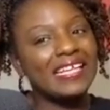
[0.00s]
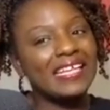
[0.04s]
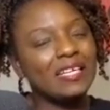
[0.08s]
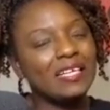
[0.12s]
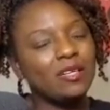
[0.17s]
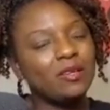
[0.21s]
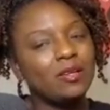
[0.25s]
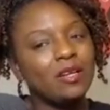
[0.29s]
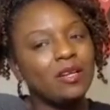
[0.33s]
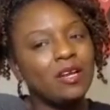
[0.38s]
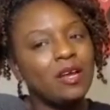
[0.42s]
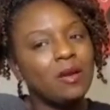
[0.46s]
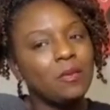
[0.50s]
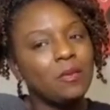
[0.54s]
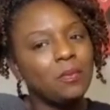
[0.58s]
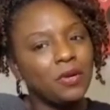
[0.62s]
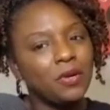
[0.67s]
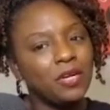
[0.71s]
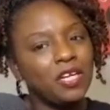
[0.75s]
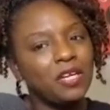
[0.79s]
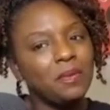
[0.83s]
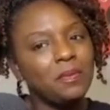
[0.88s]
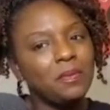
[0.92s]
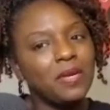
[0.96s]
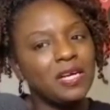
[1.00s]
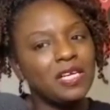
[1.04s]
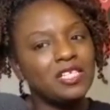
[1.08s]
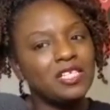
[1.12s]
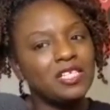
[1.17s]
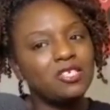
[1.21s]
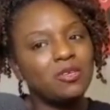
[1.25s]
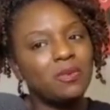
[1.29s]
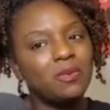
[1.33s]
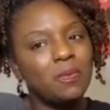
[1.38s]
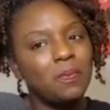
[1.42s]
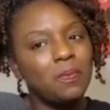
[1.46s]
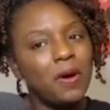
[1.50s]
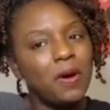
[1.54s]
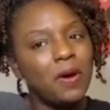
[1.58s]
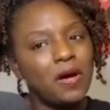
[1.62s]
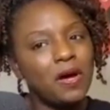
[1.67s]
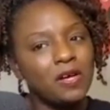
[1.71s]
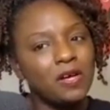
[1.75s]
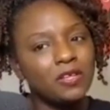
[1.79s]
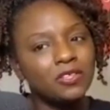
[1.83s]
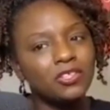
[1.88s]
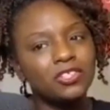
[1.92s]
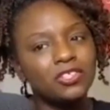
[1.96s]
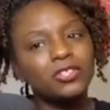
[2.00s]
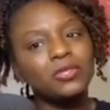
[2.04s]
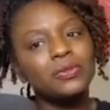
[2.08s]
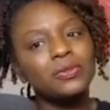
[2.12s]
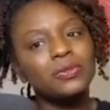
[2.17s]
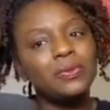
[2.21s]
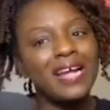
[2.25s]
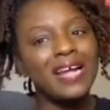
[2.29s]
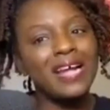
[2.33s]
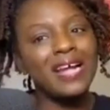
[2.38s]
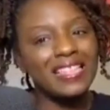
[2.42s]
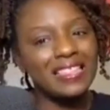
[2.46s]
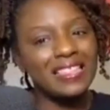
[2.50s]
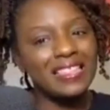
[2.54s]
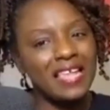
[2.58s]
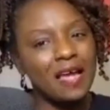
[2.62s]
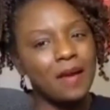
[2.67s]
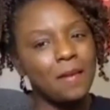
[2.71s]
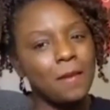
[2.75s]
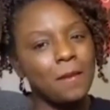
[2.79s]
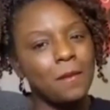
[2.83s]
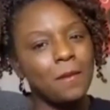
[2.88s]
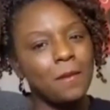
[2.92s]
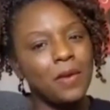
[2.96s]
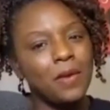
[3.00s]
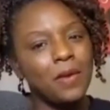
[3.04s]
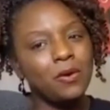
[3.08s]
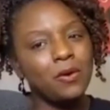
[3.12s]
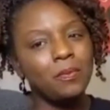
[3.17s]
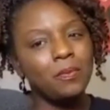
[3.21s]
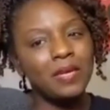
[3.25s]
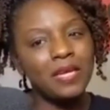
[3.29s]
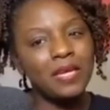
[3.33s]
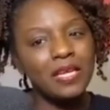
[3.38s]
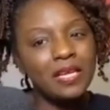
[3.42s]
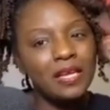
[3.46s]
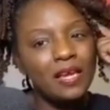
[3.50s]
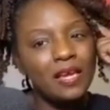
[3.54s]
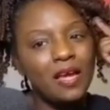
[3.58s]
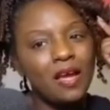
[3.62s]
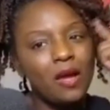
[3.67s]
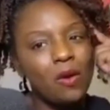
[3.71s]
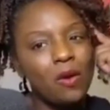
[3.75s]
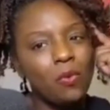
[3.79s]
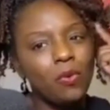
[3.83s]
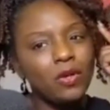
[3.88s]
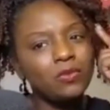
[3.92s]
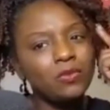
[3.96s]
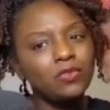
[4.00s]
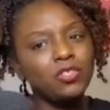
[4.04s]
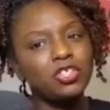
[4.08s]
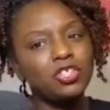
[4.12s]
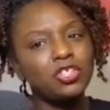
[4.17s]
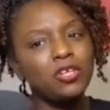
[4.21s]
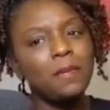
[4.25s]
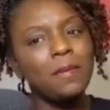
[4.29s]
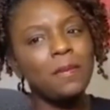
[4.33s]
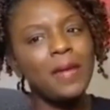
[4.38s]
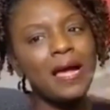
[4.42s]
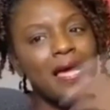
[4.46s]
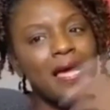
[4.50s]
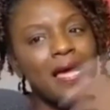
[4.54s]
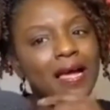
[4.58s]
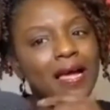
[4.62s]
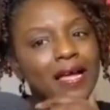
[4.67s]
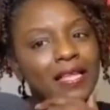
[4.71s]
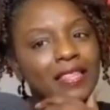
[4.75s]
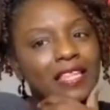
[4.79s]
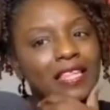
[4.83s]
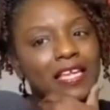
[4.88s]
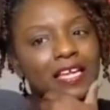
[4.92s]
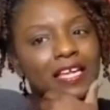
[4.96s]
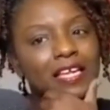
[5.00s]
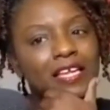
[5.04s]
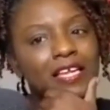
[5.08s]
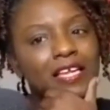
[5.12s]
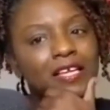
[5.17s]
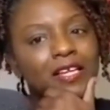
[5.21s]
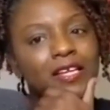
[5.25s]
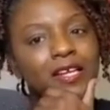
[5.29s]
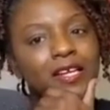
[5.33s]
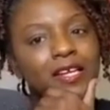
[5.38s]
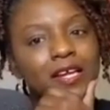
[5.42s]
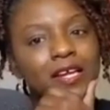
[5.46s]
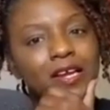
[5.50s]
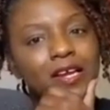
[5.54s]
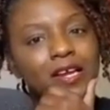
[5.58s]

it pretty much falls through at that moment? What was your mind thinking?